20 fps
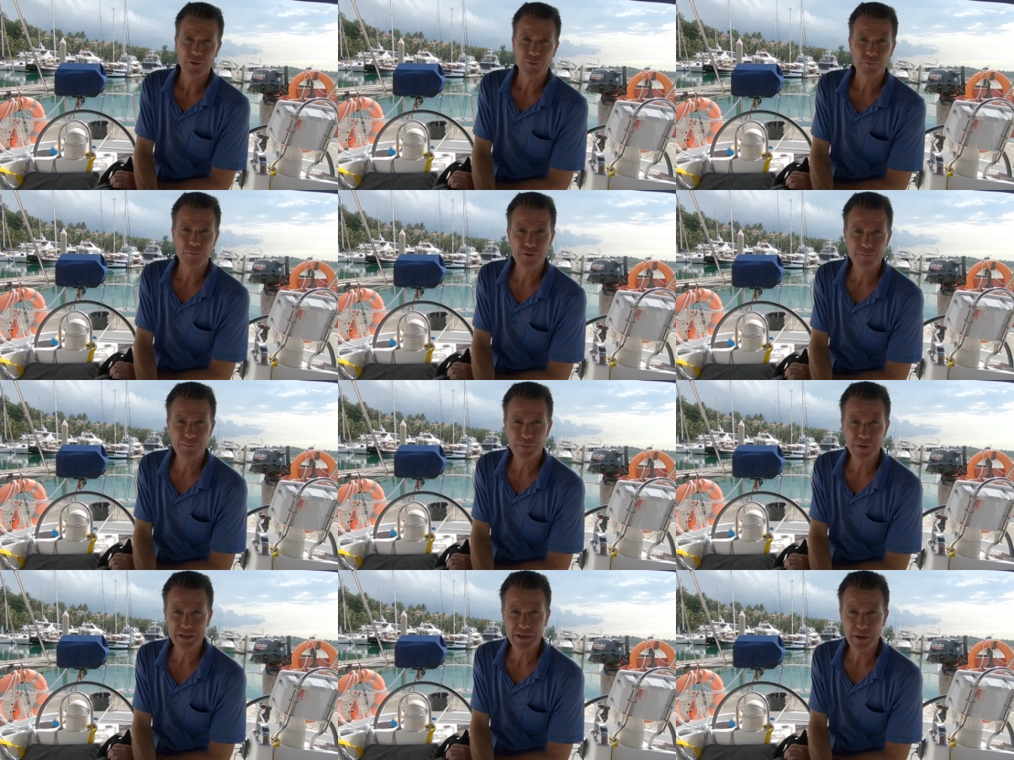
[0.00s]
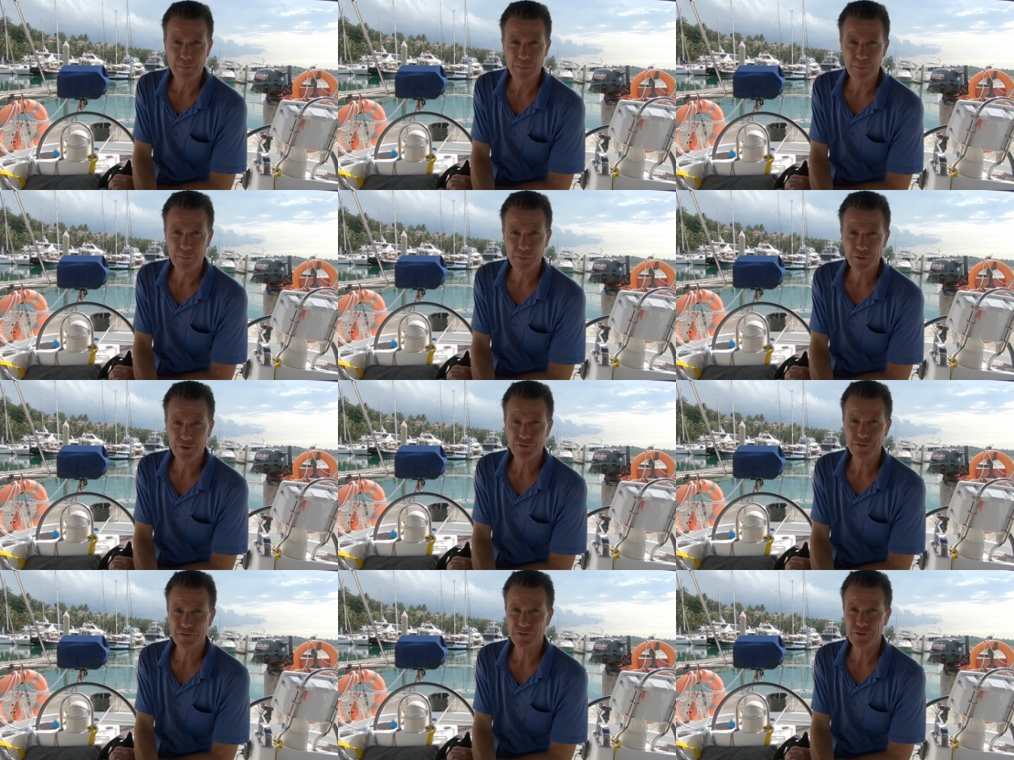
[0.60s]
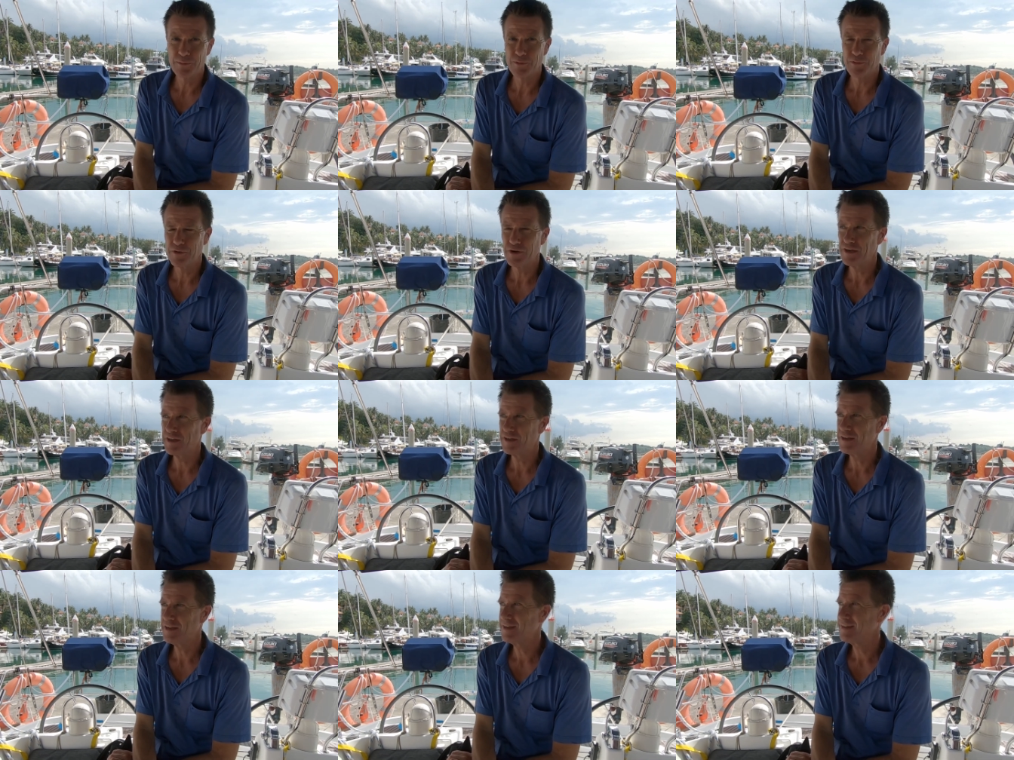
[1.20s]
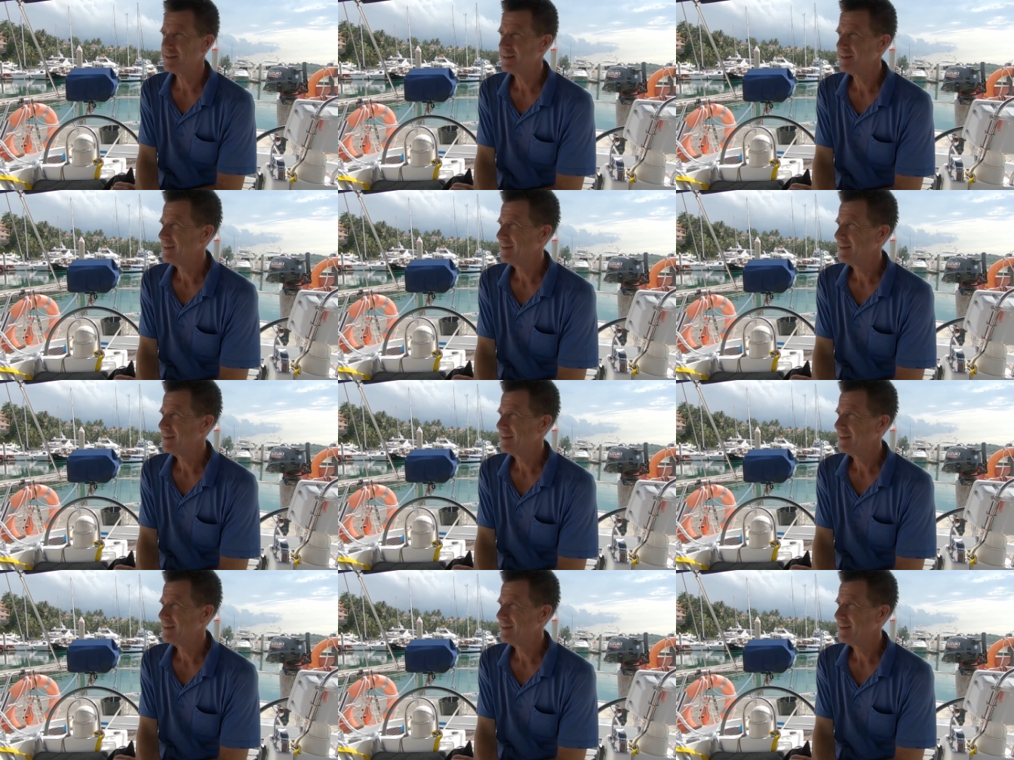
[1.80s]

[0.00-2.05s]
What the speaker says: we've picked up a berth in the marina here.